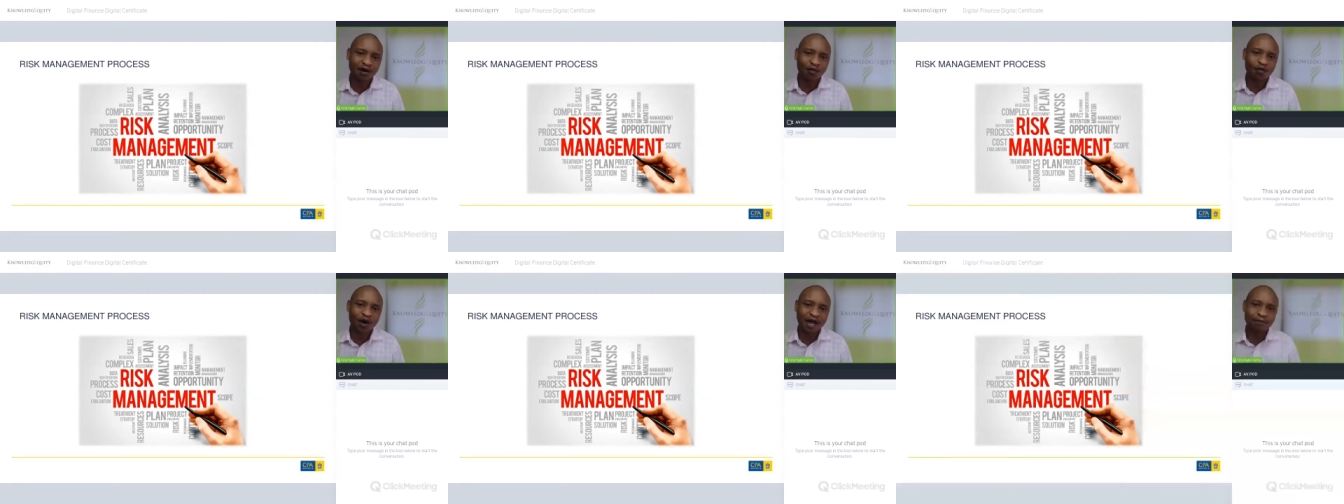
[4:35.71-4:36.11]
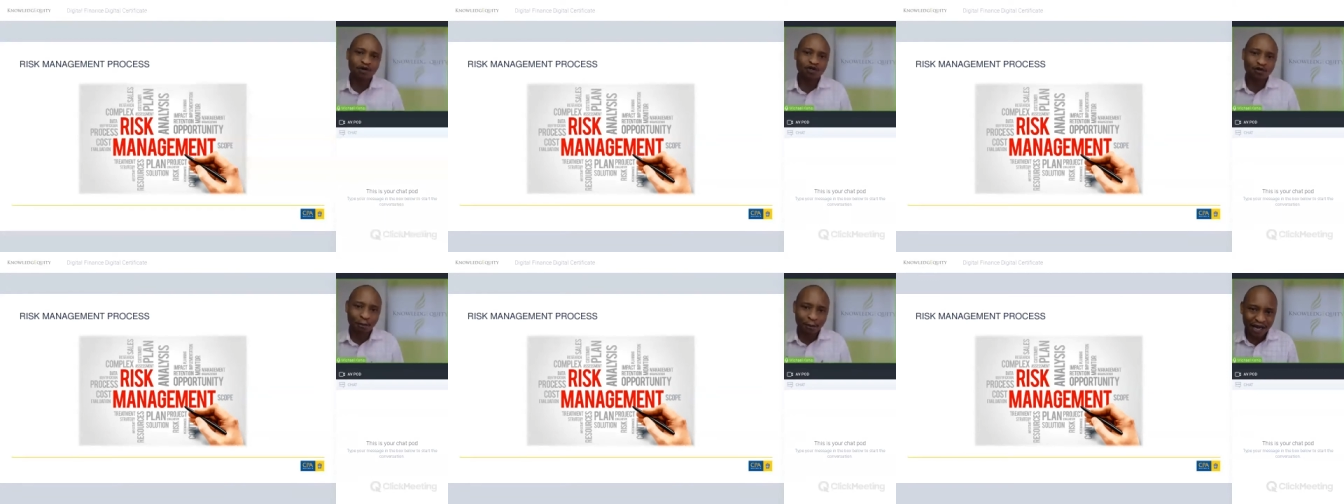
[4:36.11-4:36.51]

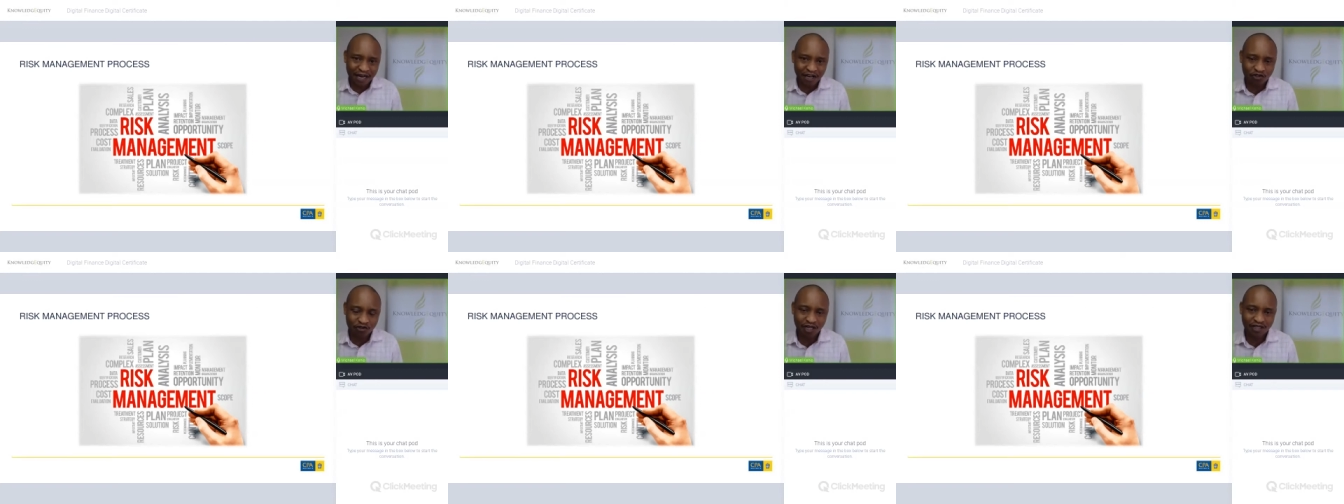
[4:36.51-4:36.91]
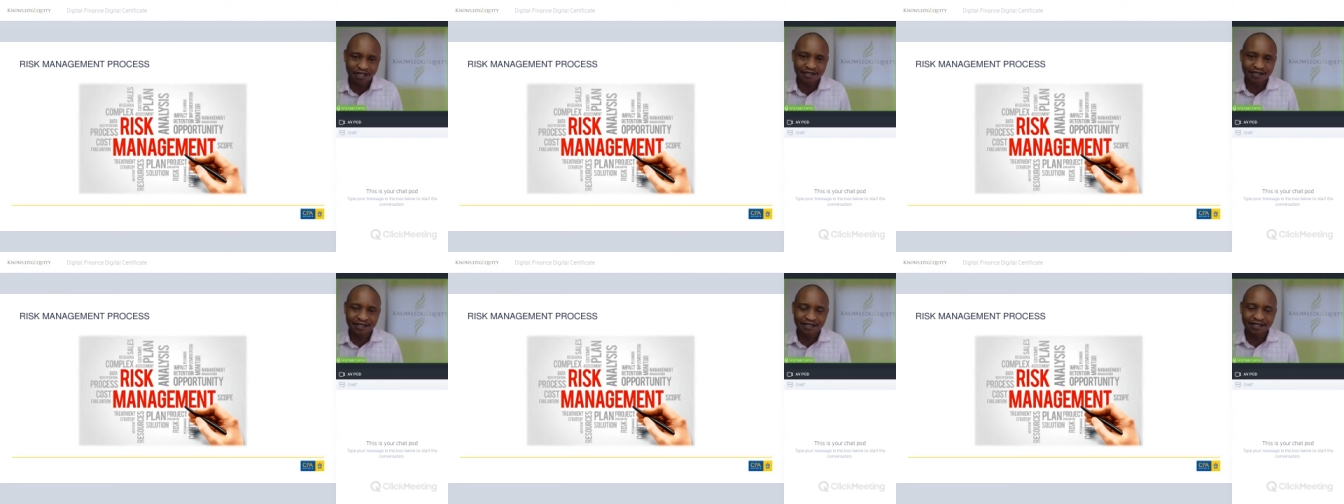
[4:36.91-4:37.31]
the
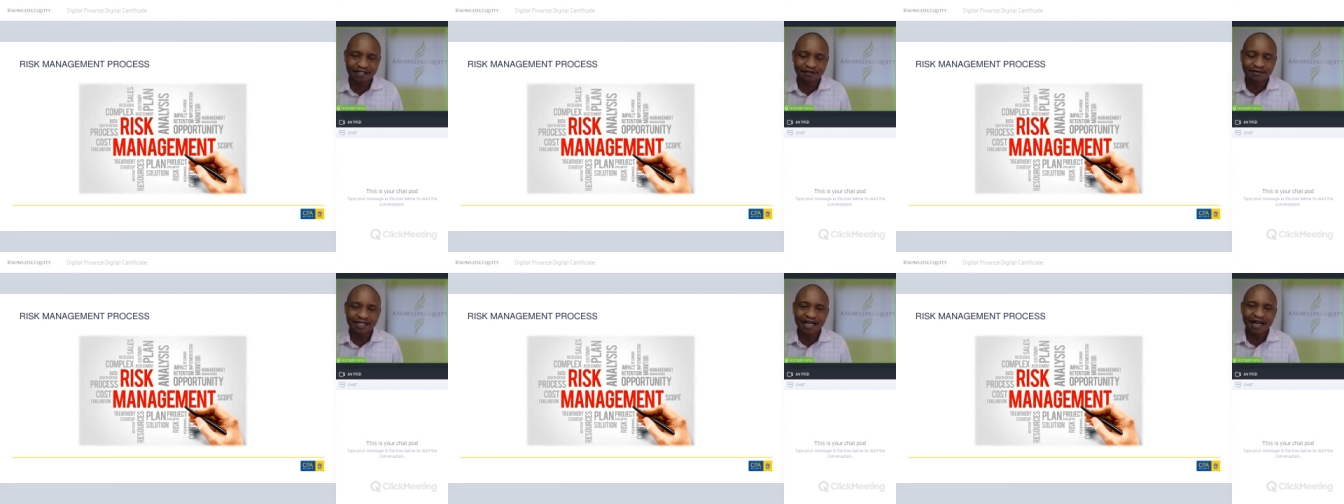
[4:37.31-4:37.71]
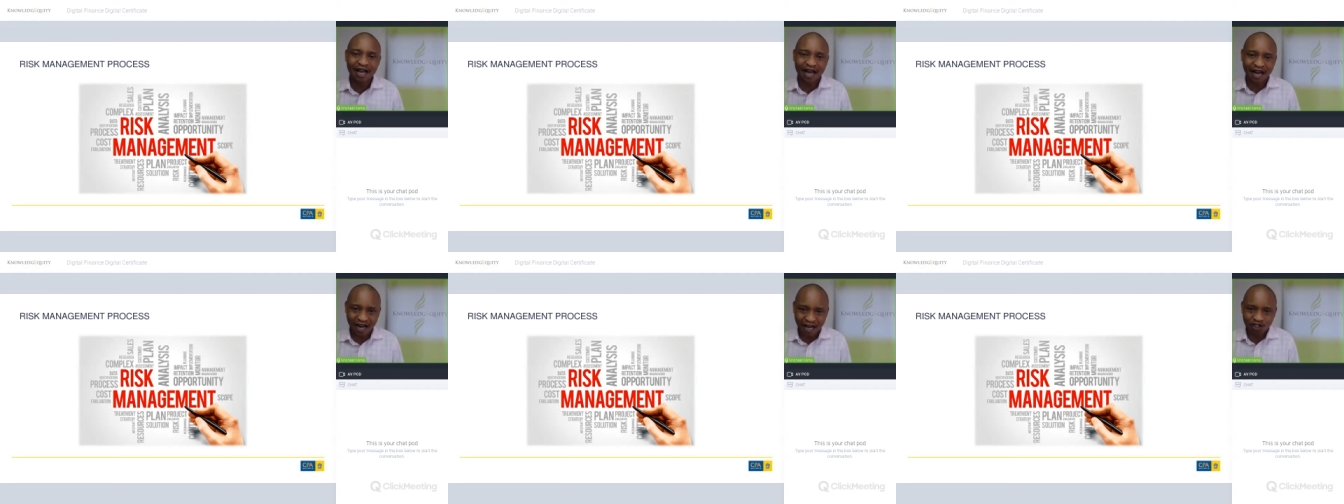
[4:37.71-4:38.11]
systems
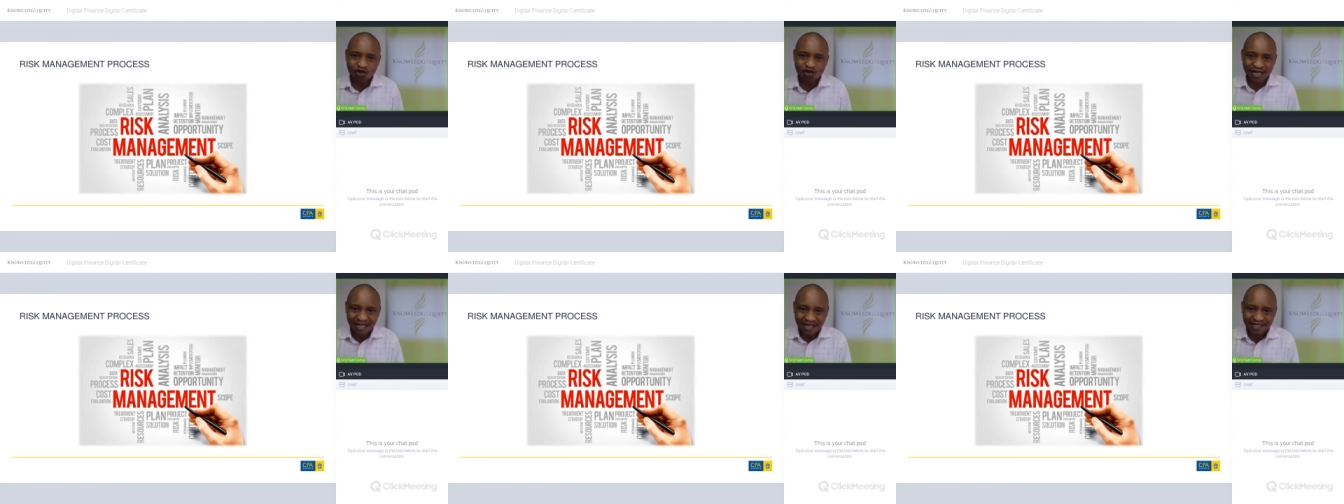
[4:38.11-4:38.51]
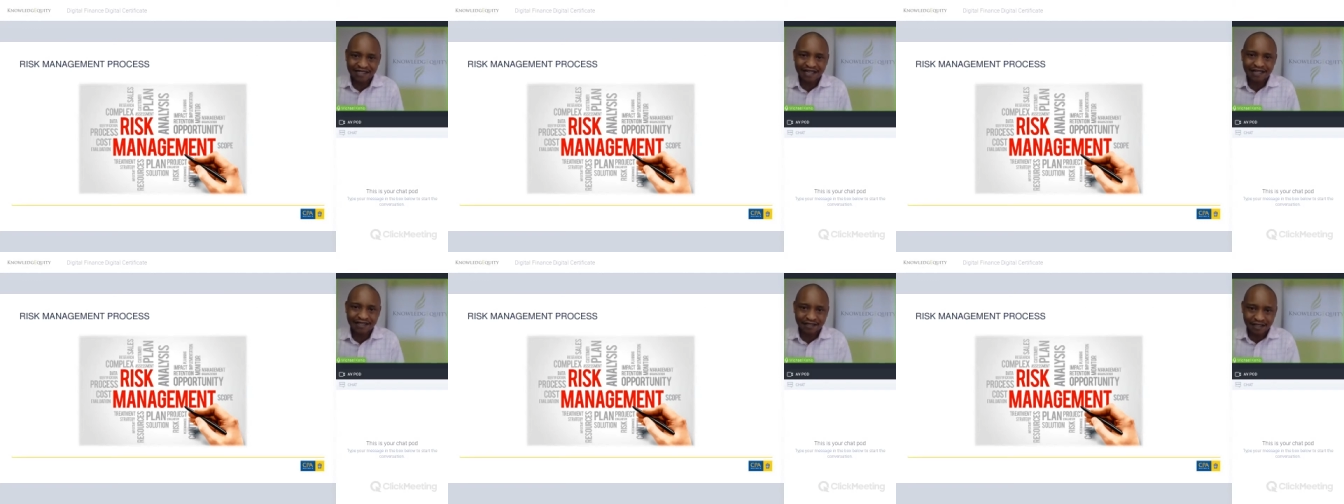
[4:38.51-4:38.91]
and actually
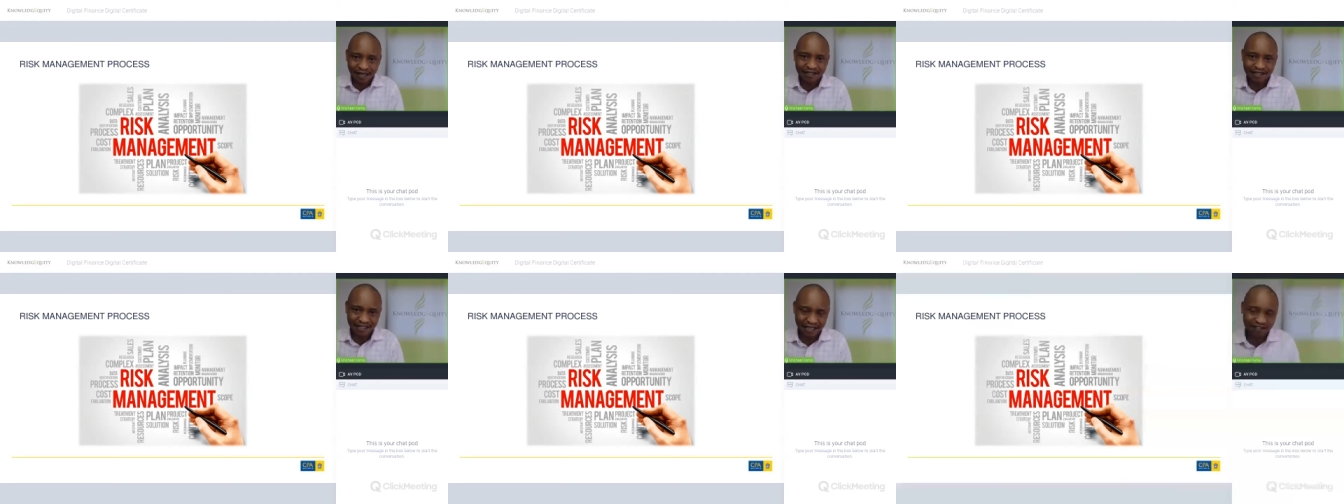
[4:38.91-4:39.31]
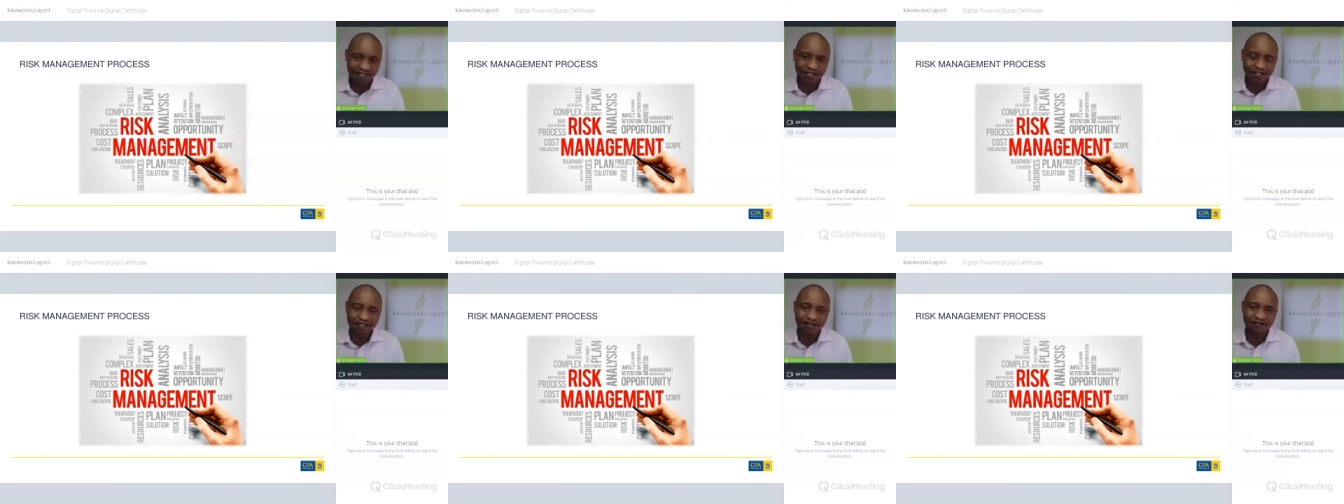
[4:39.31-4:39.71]
access the
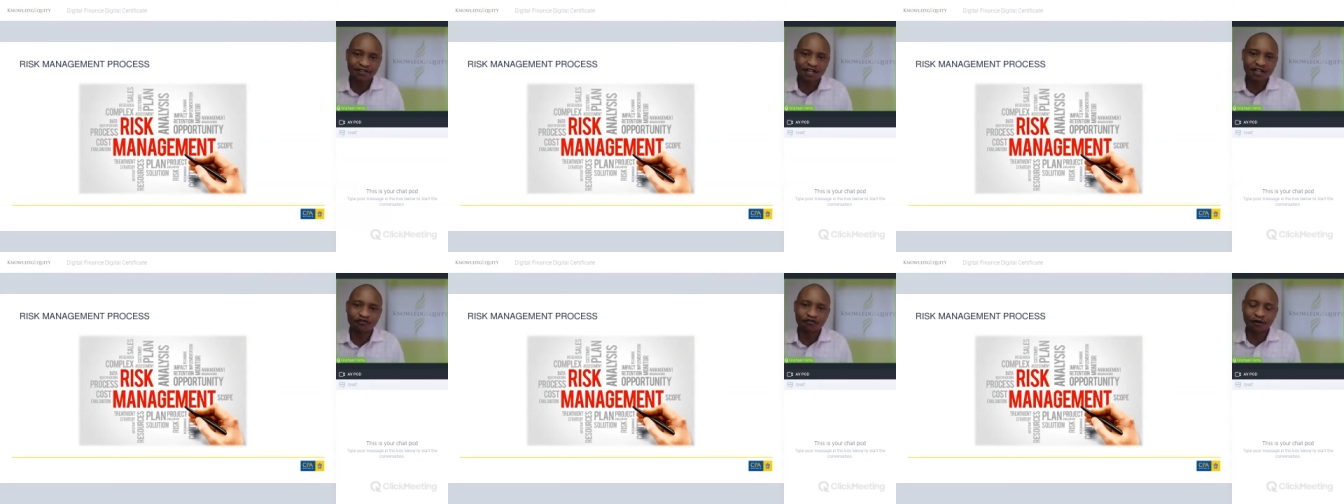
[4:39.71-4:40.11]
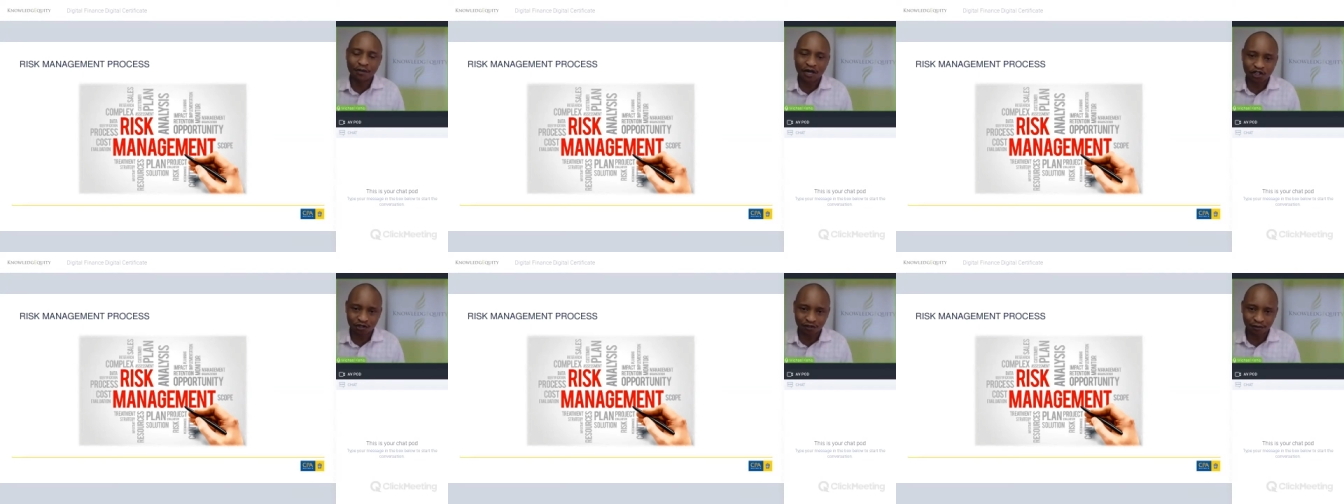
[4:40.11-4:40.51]
sensitive
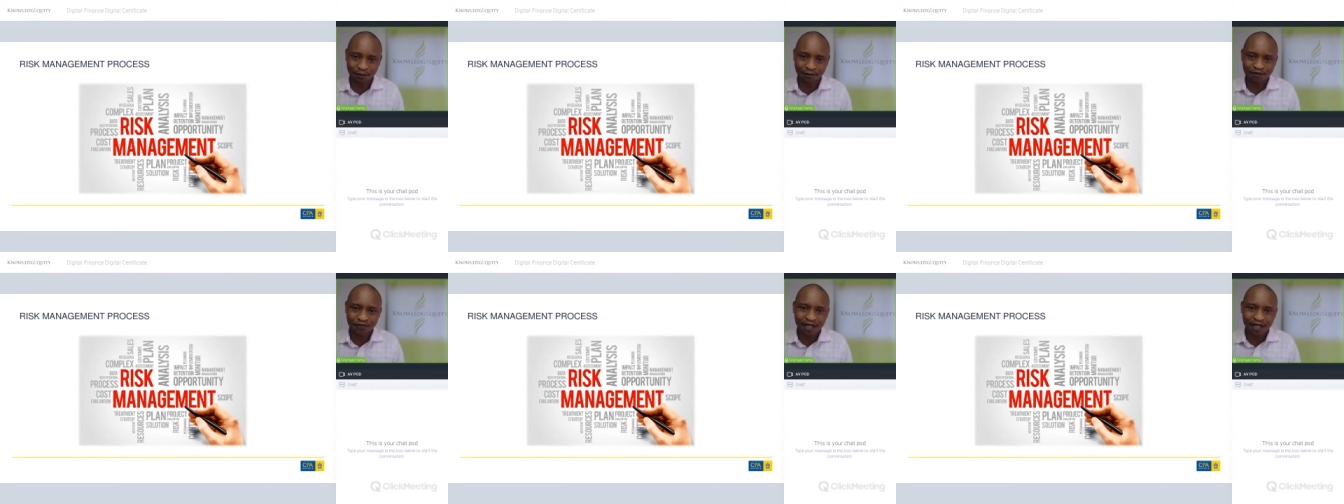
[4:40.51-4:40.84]
information?